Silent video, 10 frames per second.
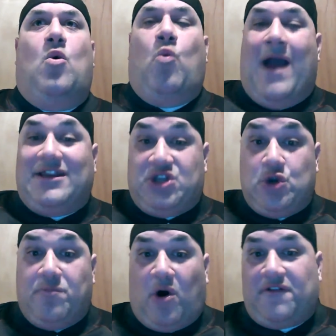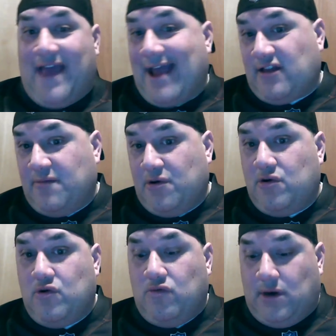went to Paul
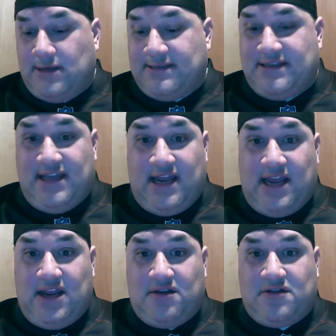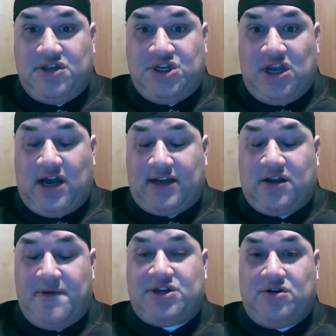Tagliabue, who was the
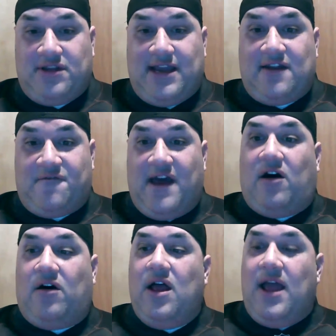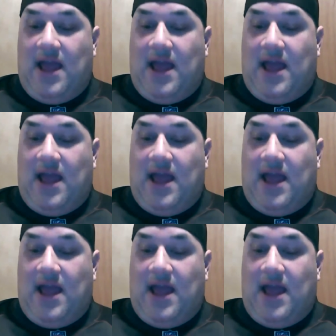commissioner of the NFL,